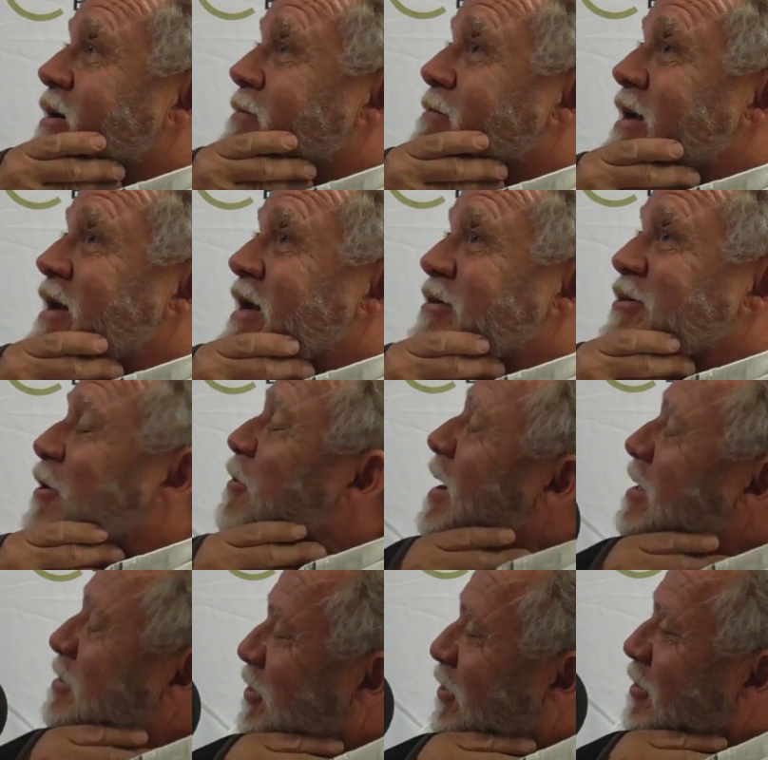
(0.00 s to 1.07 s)
it's a
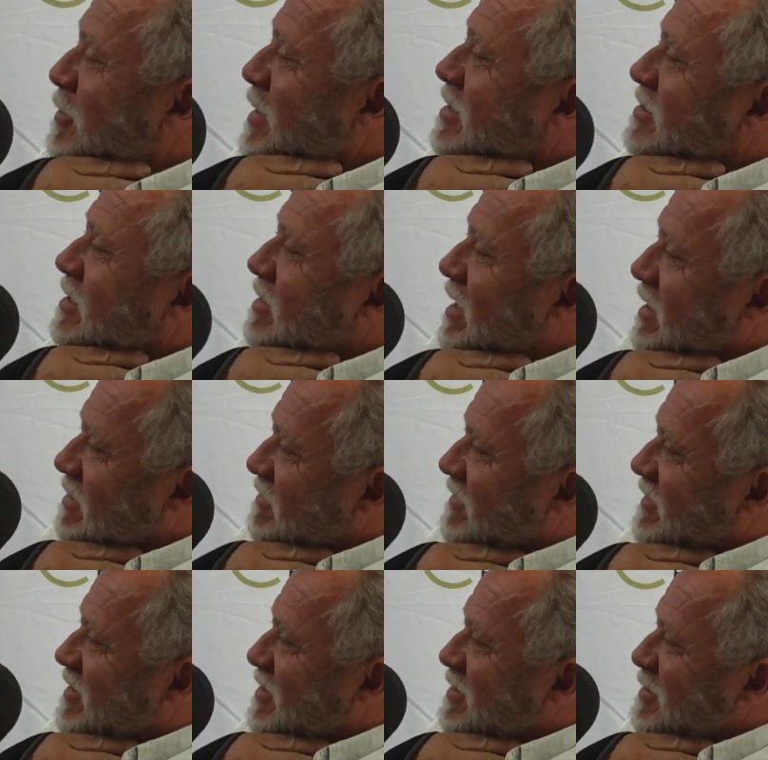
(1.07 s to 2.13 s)
great tournament. It's a lot of
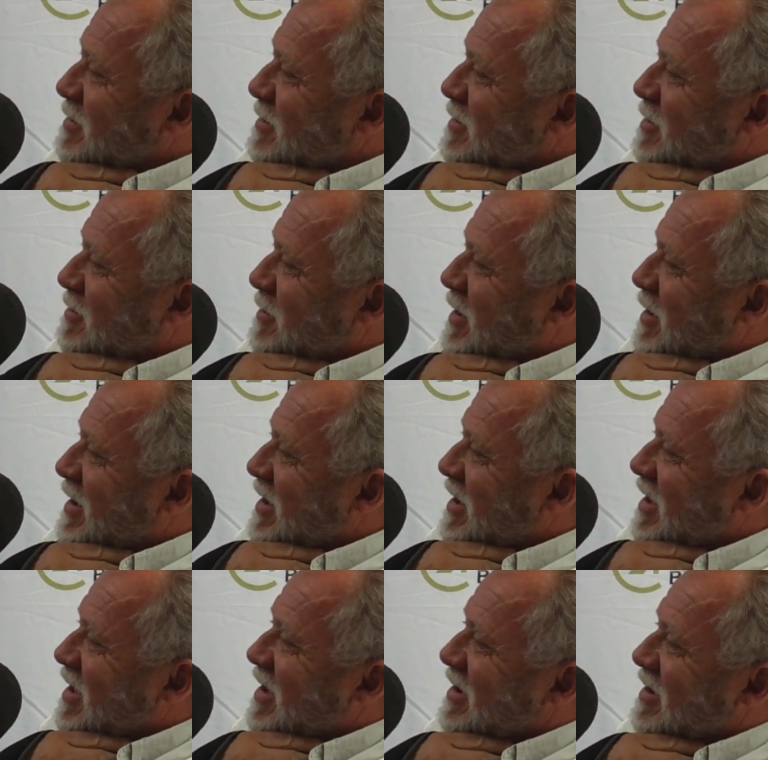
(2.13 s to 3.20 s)
fun. Okay,
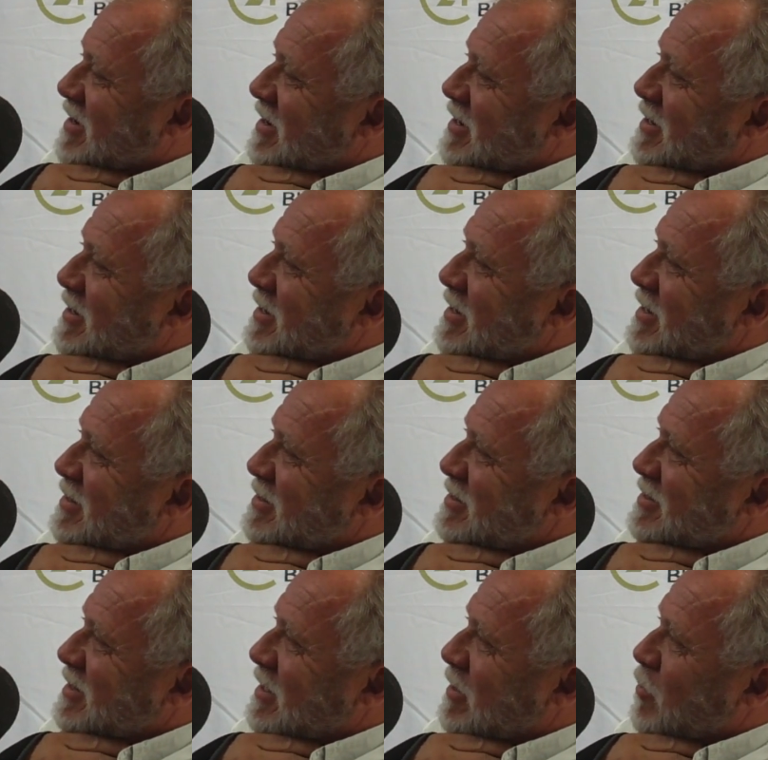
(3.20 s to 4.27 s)

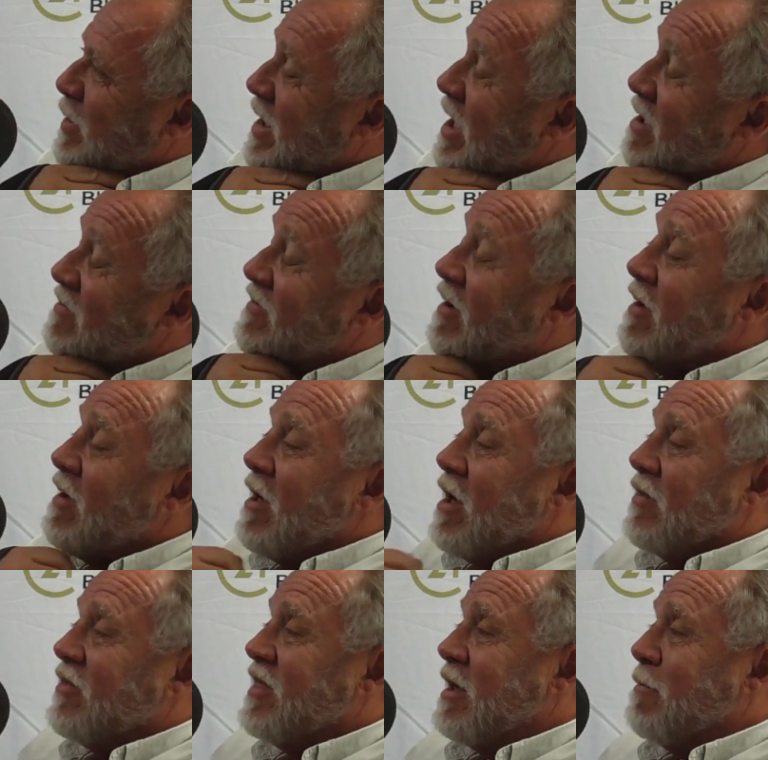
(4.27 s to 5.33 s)
we have
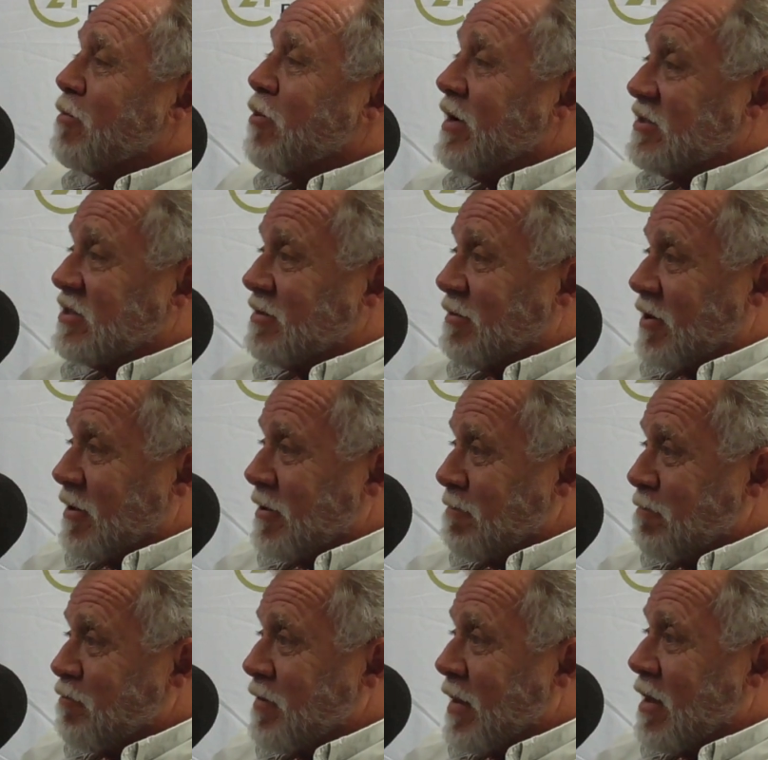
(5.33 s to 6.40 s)
the principal
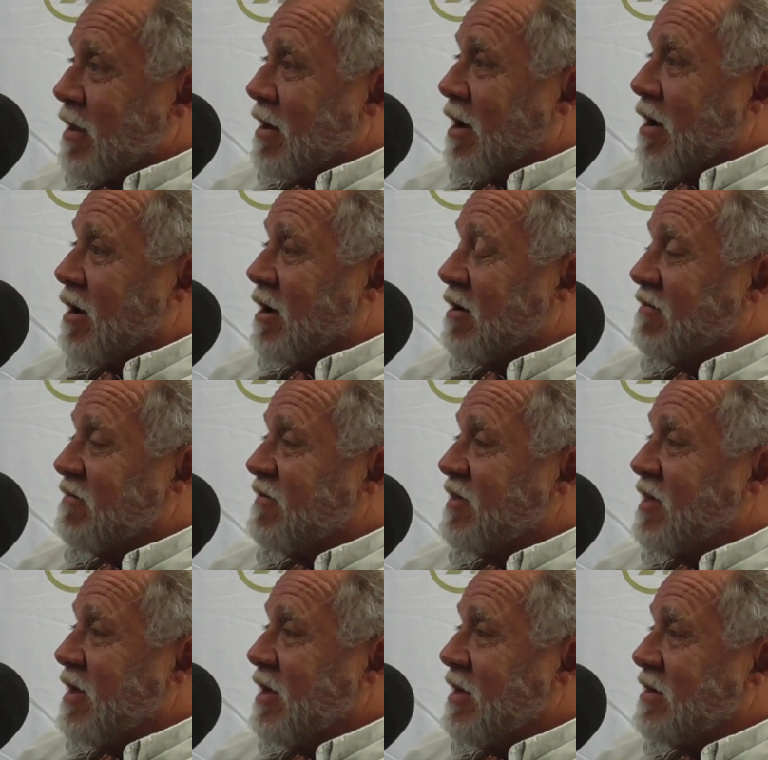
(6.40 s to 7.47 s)
of
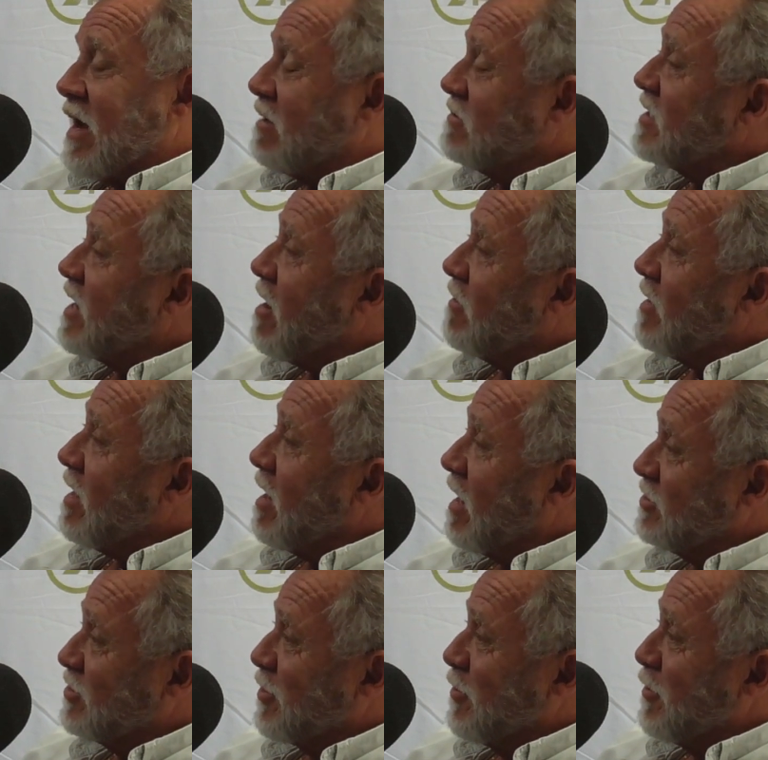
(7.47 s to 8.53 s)
the Towns County High
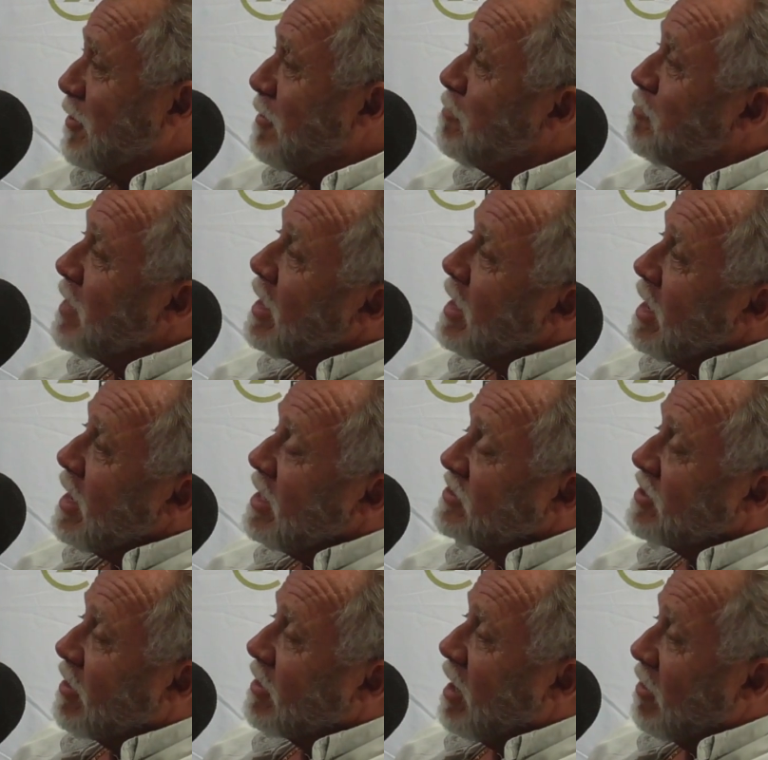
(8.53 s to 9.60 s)
School is
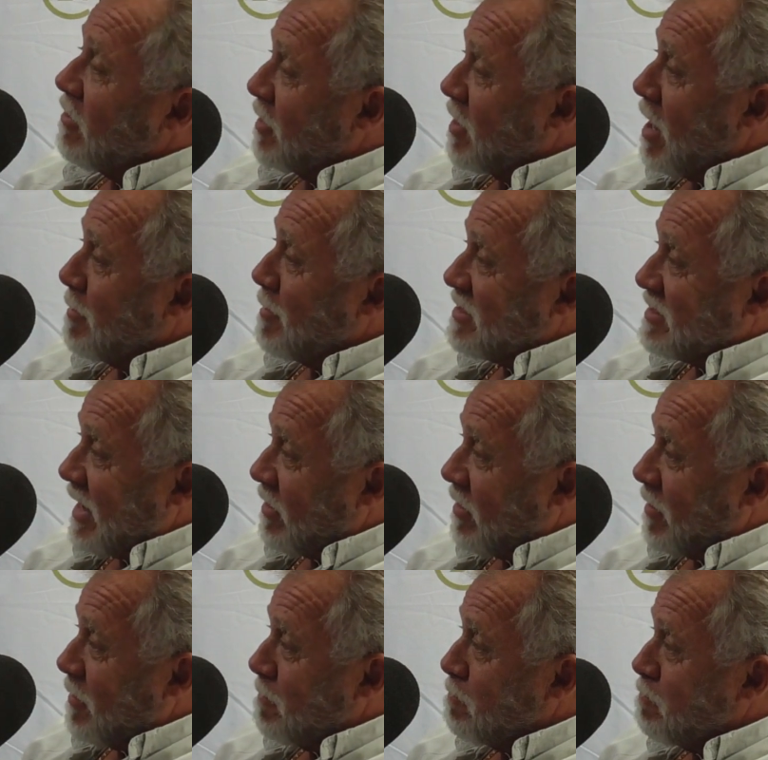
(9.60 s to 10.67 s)
our color commentator,
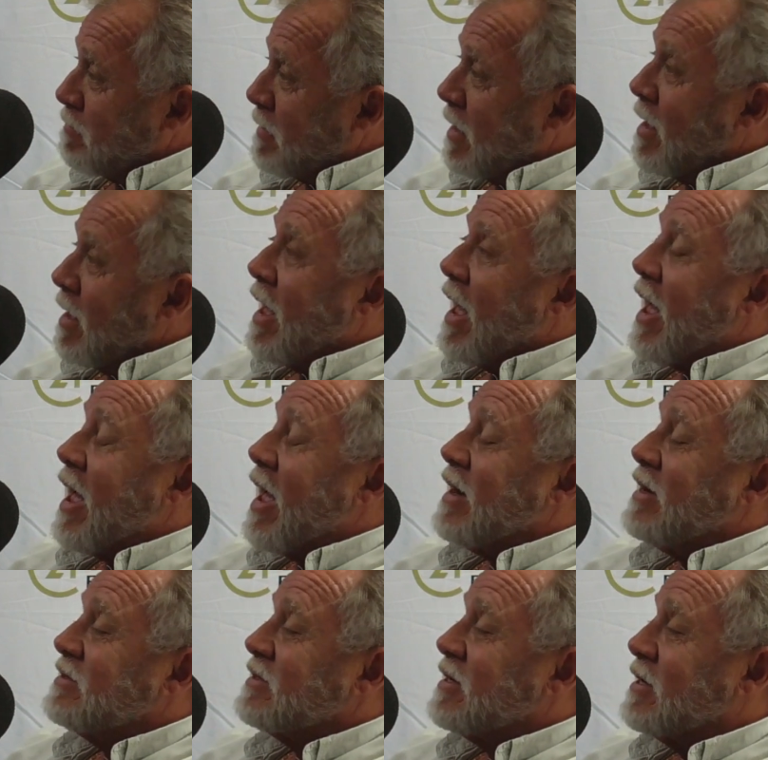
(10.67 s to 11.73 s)

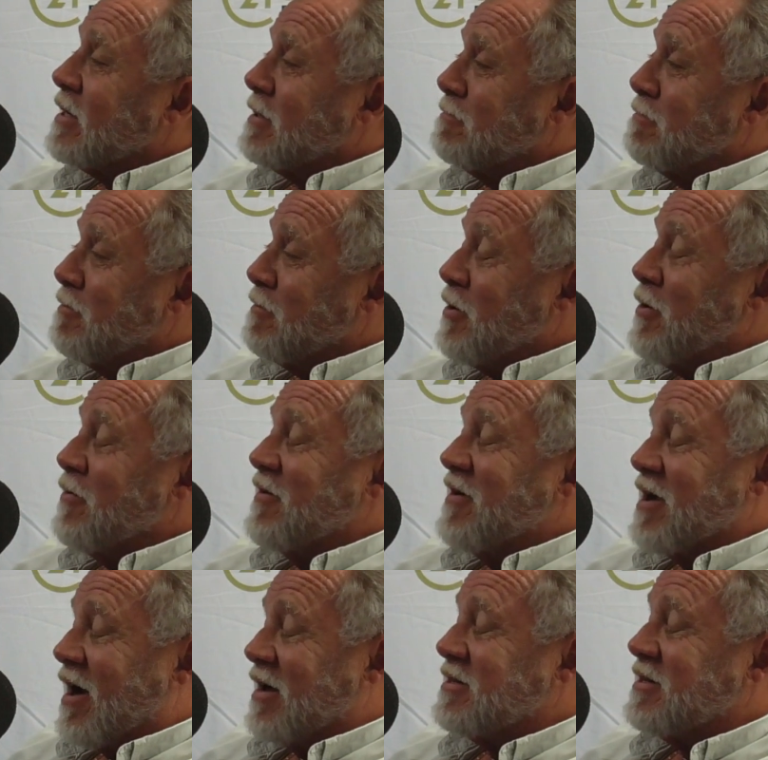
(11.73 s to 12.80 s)
and you
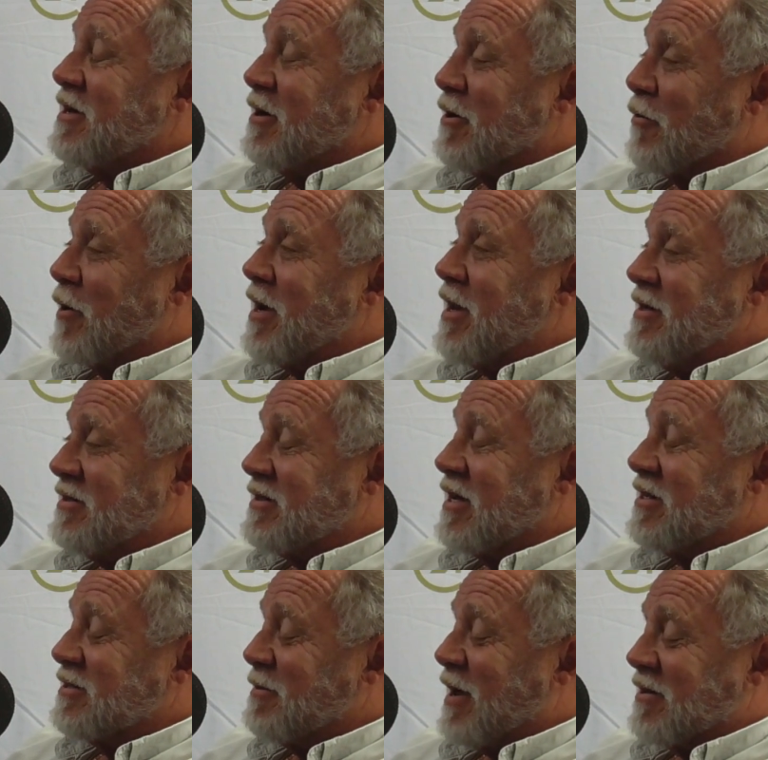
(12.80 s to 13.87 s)
got to hear what he
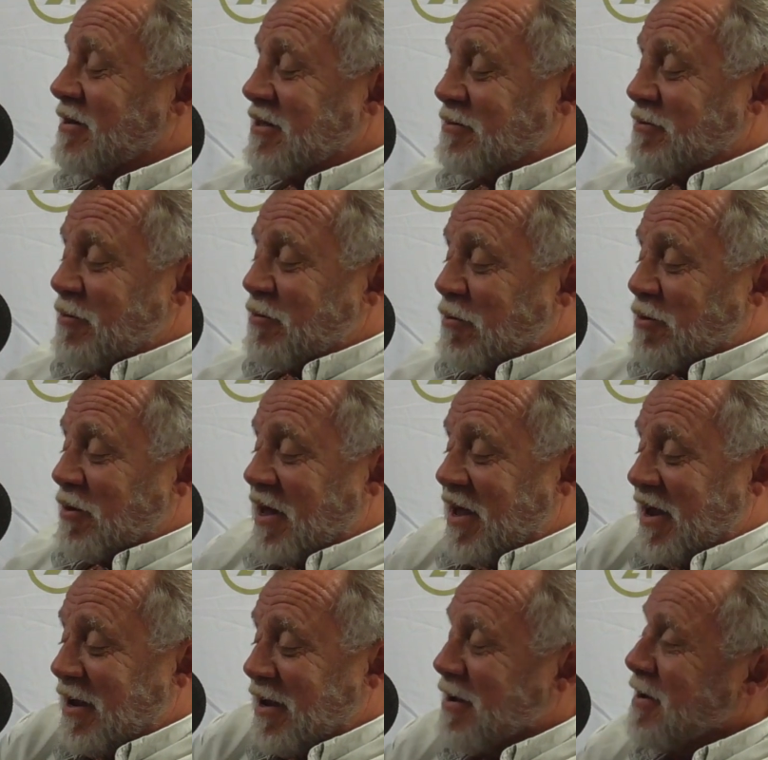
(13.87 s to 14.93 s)
says about these people
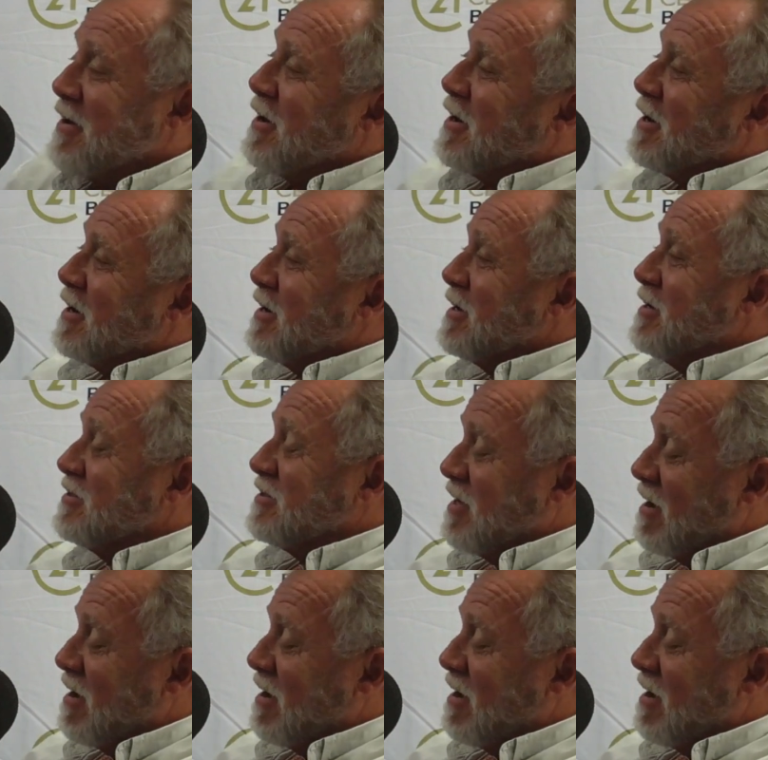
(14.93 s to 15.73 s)
playing. He's not